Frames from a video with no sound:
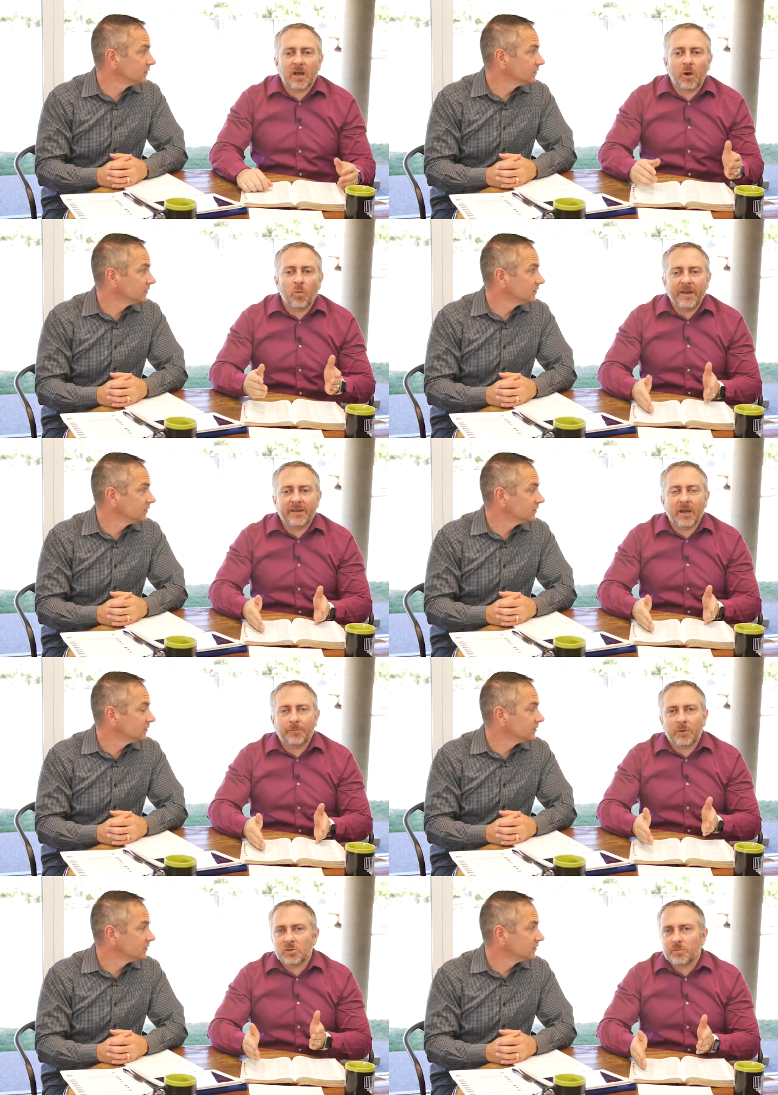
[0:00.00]
Speaker 1: uh, wake
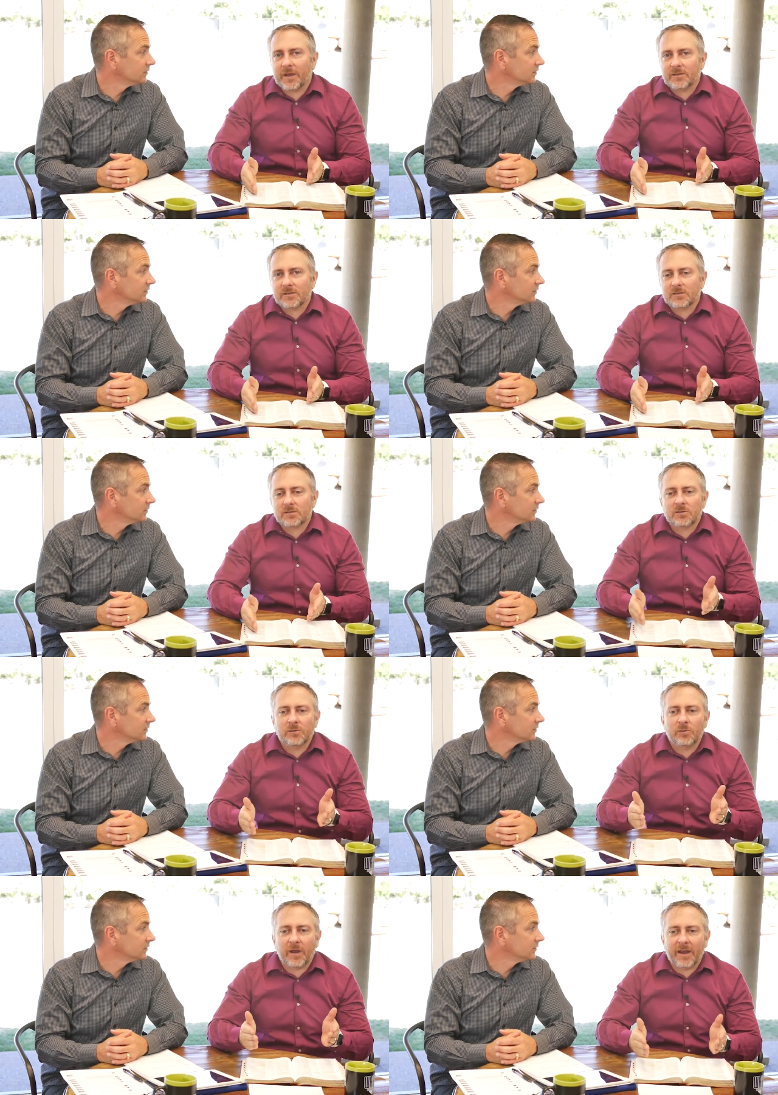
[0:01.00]
up, no spaces,
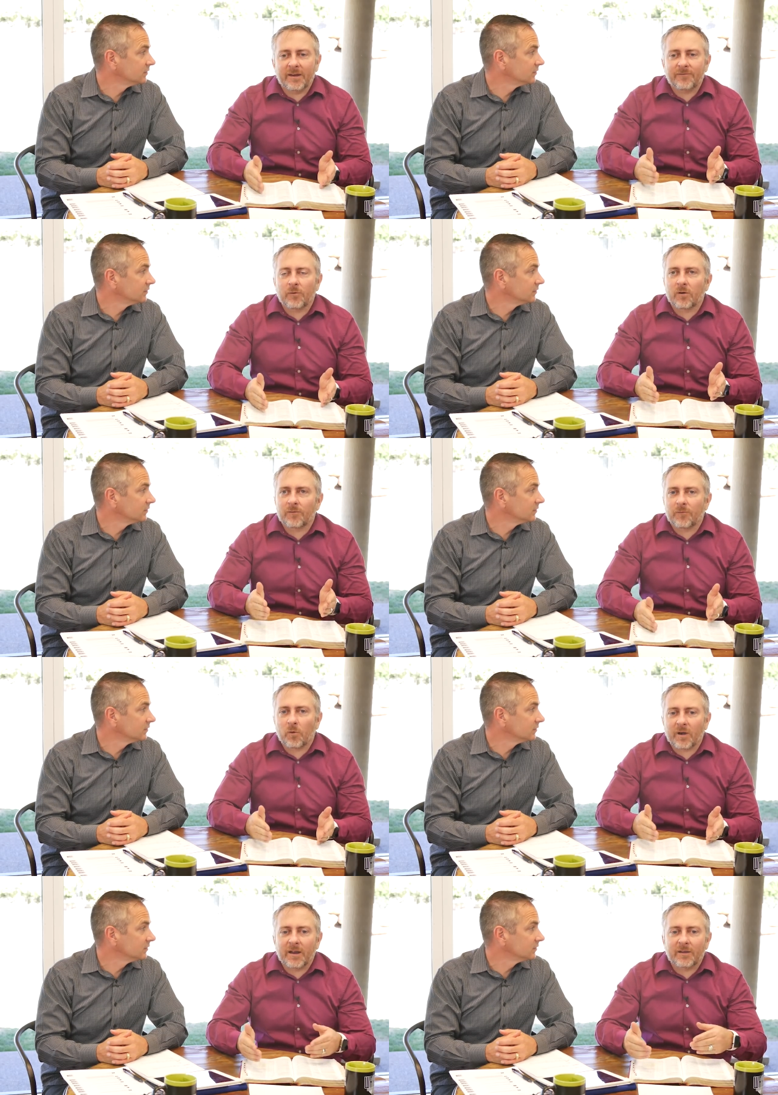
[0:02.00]
to
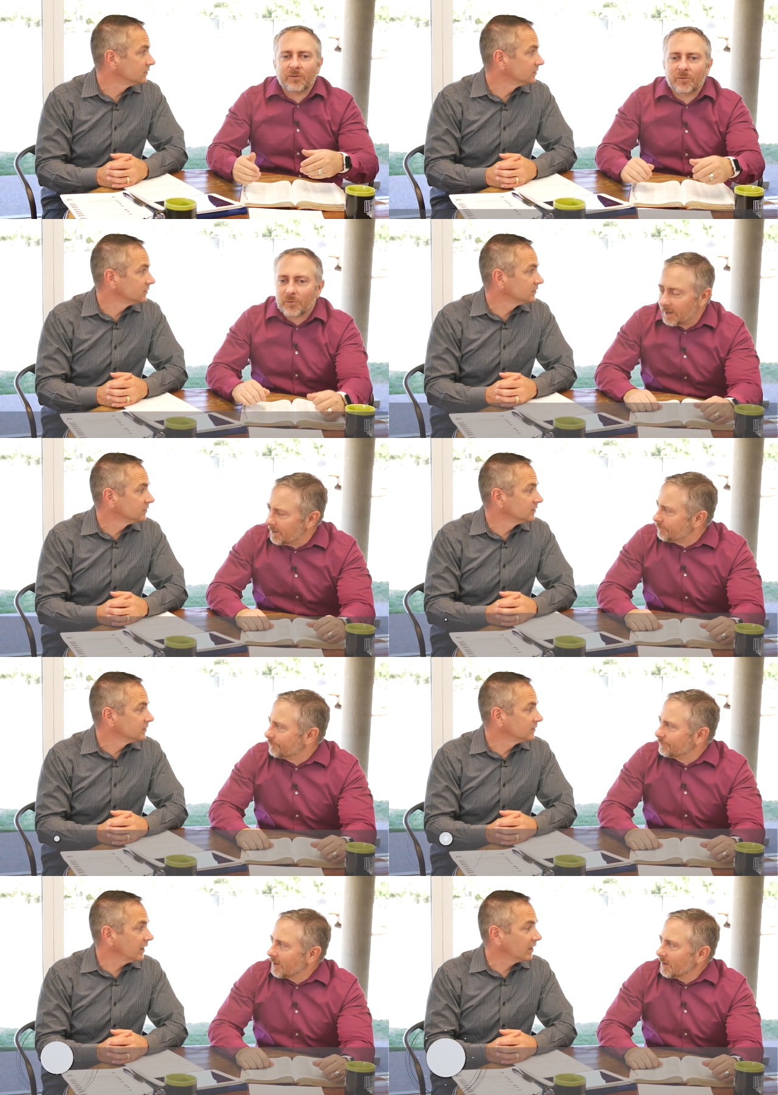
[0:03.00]
84483.
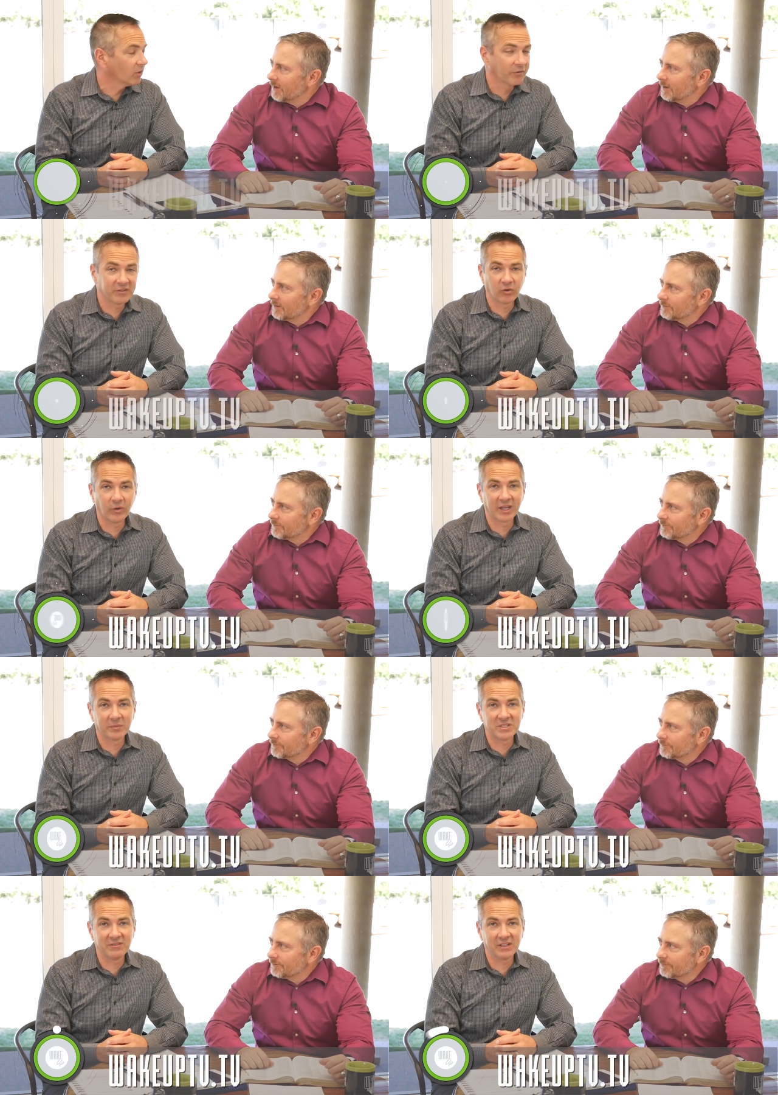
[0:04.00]
Speaker 2: Yeah, or visit
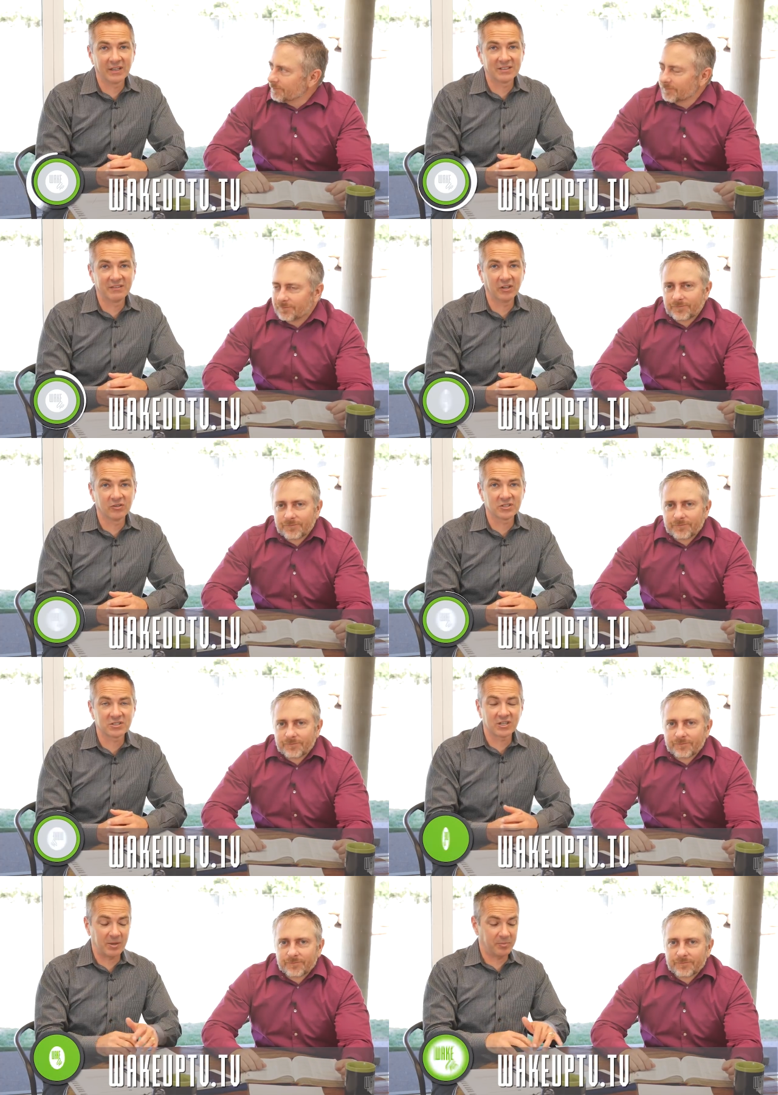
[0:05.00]
wakeuptv.tv or
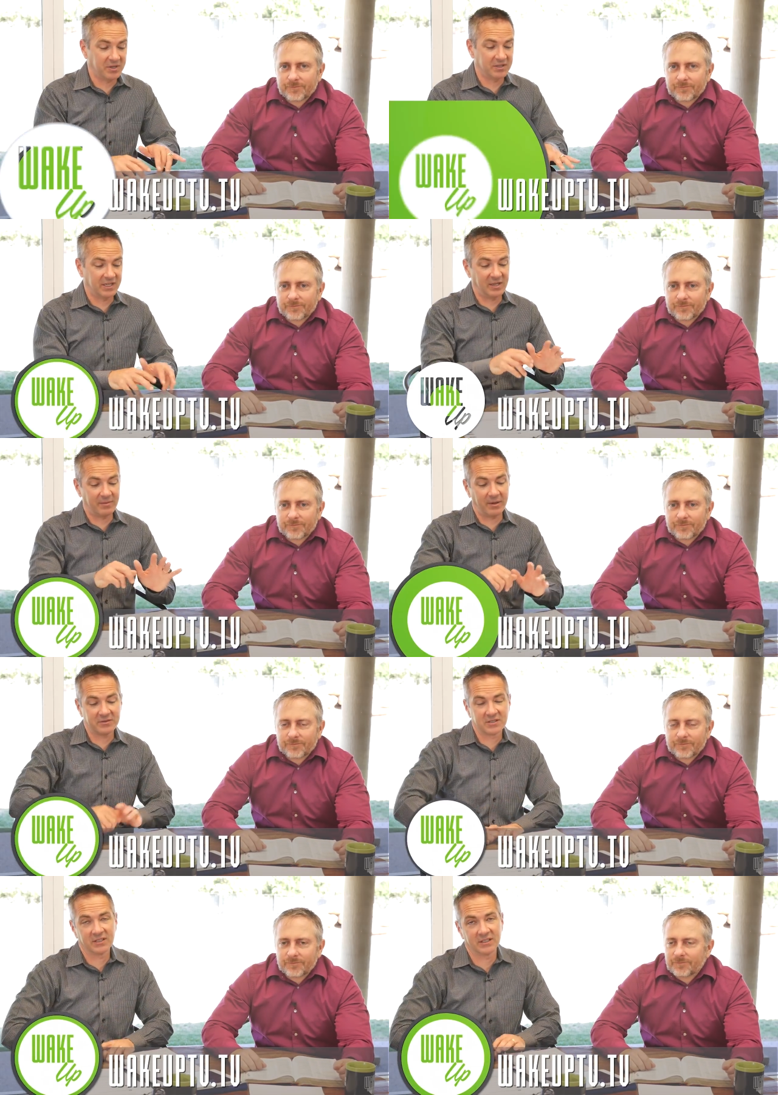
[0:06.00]
just type in Daily
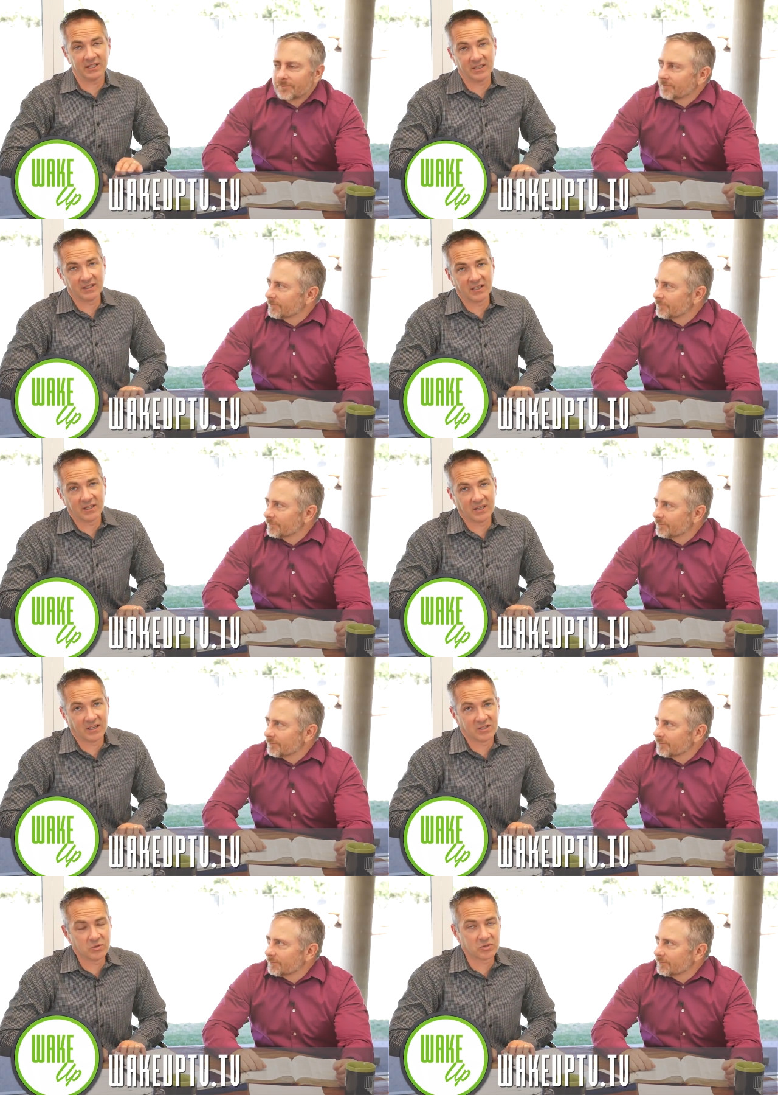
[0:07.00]
Bible Study on,
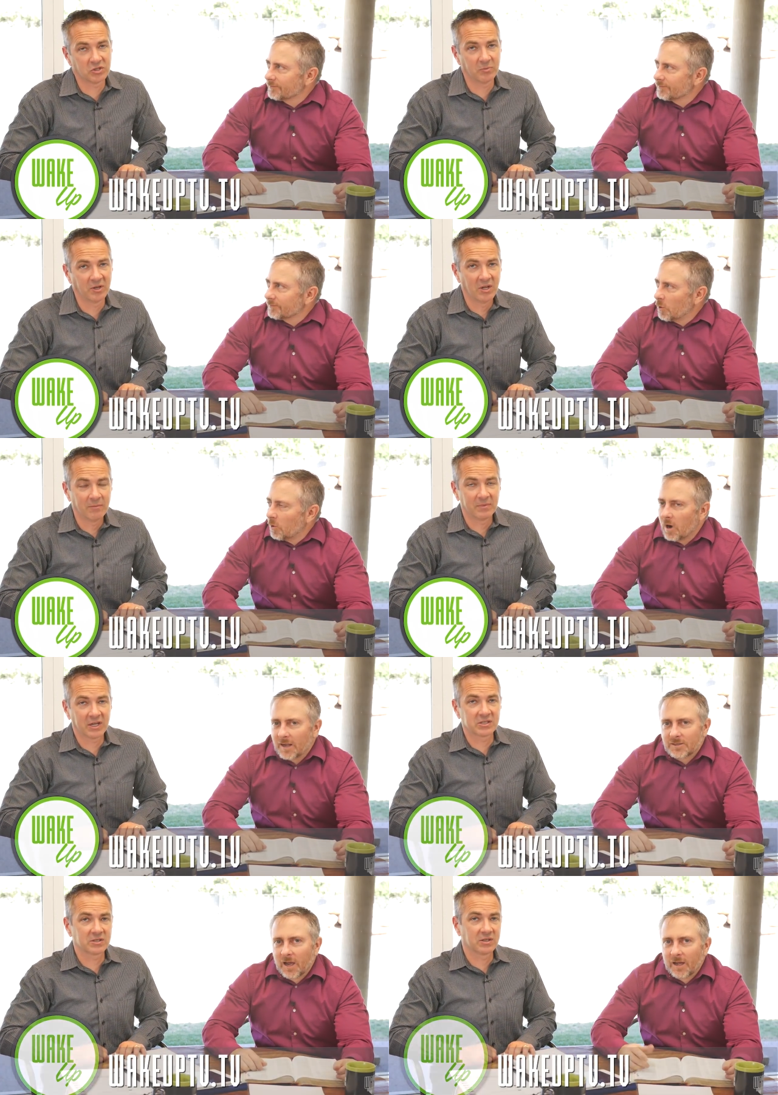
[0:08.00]
uh, on YouTube. Or
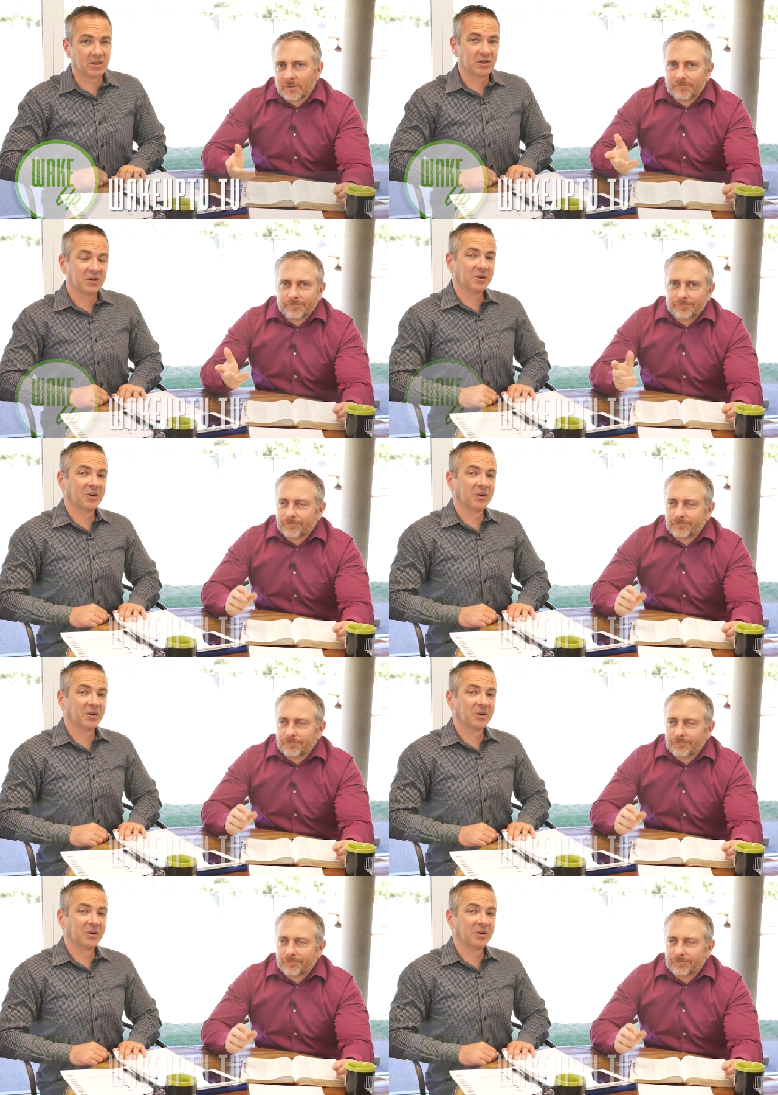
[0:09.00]
Hot Scot